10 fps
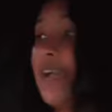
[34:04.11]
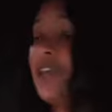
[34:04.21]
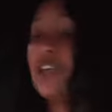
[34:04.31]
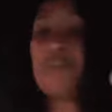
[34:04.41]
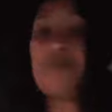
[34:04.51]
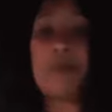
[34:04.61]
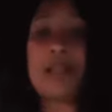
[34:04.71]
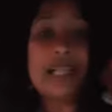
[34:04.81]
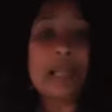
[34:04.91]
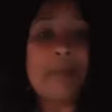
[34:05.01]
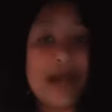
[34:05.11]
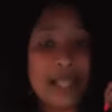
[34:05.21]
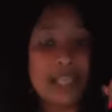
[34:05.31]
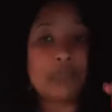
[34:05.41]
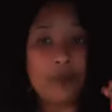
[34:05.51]
out if people had a bad
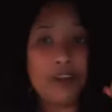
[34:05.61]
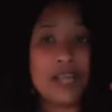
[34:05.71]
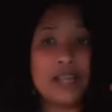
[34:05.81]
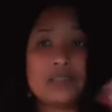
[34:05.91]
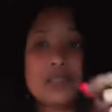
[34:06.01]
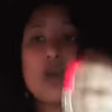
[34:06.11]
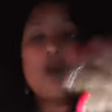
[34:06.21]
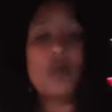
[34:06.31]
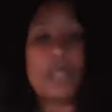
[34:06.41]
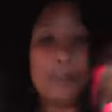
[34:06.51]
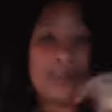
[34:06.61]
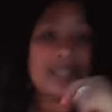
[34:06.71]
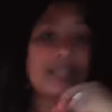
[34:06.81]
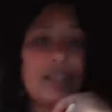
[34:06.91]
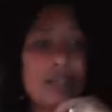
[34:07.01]
experience with a particular